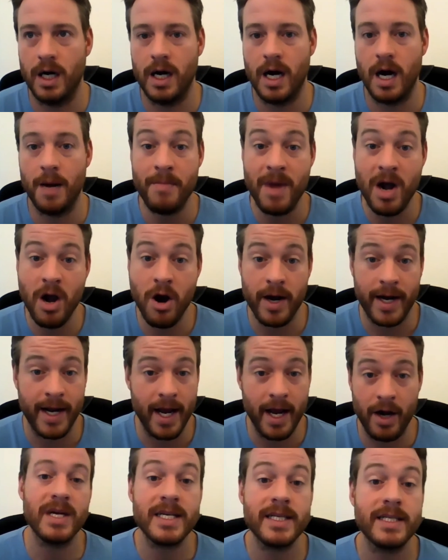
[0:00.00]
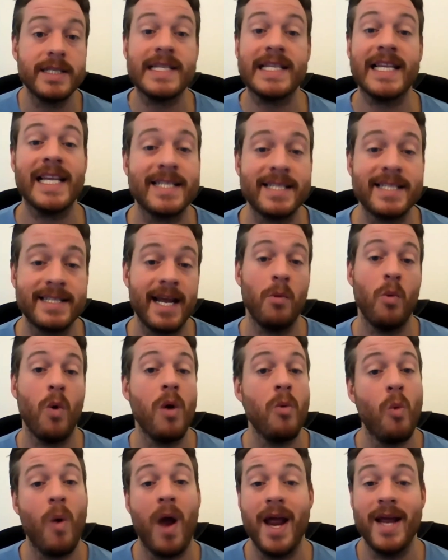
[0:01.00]
American, or let's say
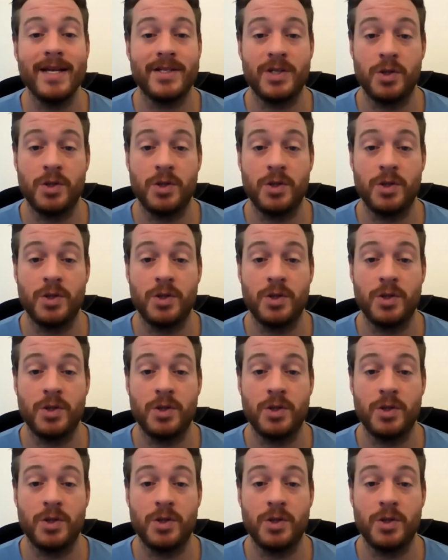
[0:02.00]
one way is